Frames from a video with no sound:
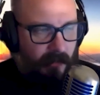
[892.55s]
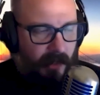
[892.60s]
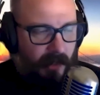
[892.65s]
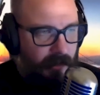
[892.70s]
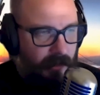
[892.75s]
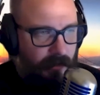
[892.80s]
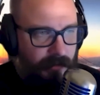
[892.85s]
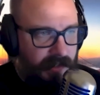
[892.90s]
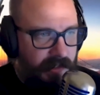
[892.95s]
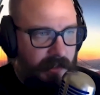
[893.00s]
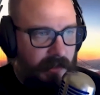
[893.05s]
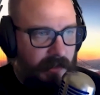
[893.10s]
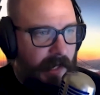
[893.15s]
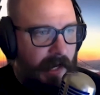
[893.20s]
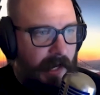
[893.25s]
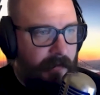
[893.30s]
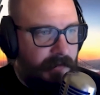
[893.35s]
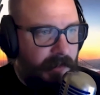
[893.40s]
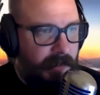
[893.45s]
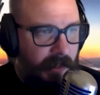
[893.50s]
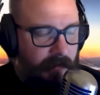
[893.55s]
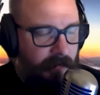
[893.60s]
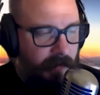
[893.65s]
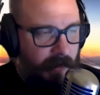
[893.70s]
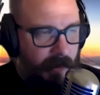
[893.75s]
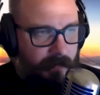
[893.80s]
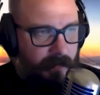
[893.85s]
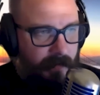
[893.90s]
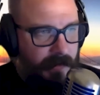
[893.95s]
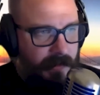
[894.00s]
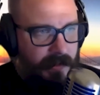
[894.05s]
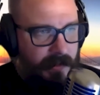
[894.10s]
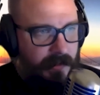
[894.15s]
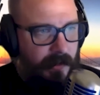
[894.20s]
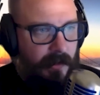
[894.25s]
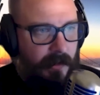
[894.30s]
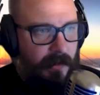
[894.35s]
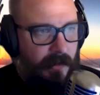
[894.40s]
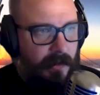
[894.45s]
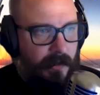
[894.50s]
Like you still have to, even if it's
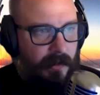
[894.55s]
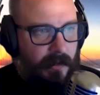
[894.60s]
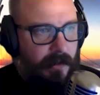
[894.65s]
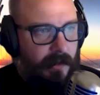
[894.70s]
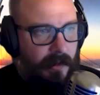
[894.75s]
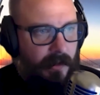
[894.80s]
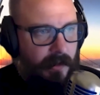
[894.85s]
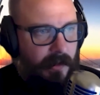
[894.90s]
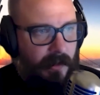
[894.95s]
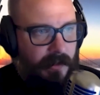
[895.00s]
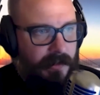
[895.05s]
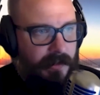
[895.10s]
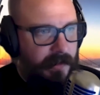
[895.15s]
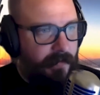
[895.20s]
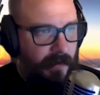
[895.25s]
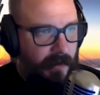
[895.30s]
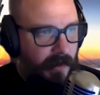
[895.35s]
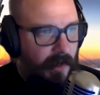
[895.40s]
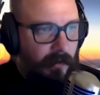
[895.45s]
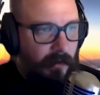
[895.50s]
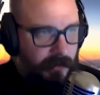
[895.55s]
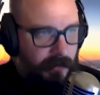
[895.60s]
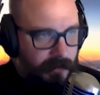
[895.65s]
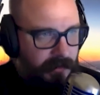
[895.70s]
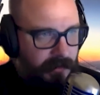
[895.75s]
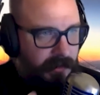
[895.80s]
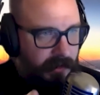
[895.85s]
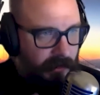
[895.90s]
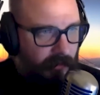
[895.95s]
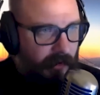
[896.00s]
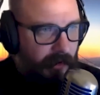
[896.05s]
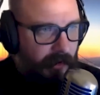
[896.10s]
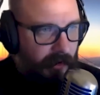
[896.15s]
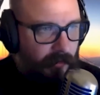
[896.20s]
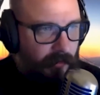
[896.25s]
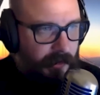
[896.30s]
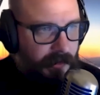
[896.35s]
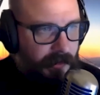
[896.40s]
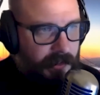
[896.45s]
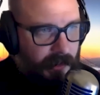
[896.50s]
different colors, you still want to
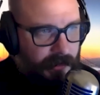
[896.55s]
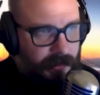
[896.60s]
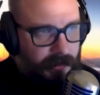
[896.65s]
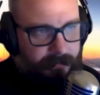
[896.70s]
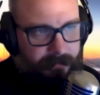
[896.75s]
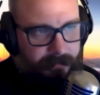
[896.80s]
hold it and touch it?